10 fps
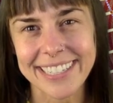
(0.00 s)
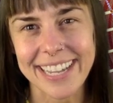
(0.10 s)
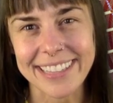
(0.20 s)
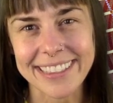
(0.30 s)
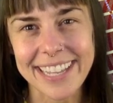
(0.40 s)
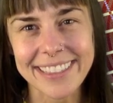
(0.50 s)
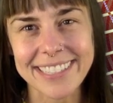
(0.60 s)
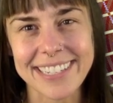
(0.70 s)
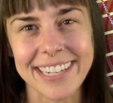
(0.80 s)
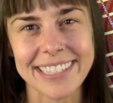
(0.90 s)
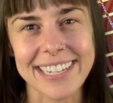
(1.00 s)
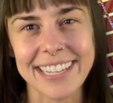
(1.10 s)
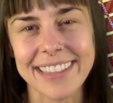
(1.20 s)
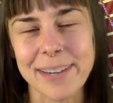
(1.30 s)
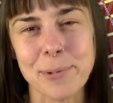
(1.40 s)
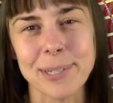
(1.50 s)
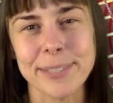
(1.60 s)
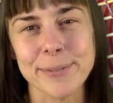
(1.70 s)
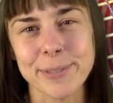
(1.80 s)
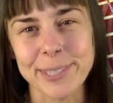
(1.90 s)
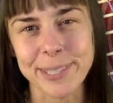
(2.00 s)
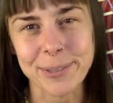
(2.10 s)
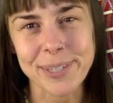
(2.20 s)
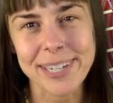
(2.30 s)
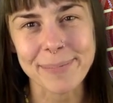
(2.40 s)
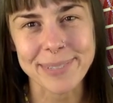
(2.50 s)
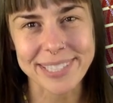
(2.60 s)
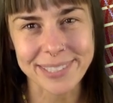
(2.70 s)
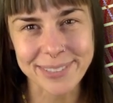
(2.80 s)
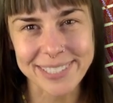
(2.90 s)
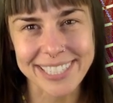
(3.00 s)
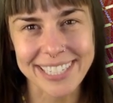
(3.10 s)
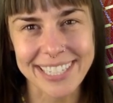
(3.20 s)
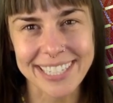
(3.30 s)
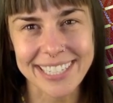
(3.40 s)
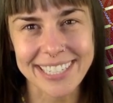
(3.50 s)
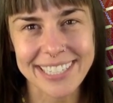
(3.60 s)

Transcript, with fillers: and let the technique that works for you come to you today.